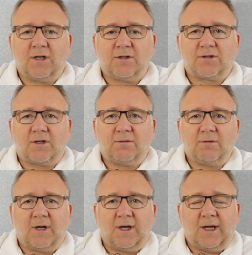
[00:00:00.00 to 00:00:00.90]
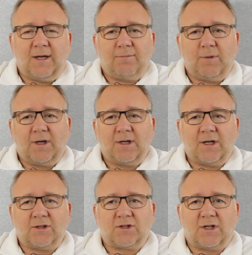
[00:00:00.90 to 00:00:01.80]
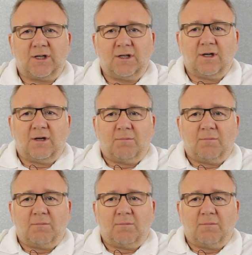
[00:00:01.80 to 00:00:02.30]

So if we can actually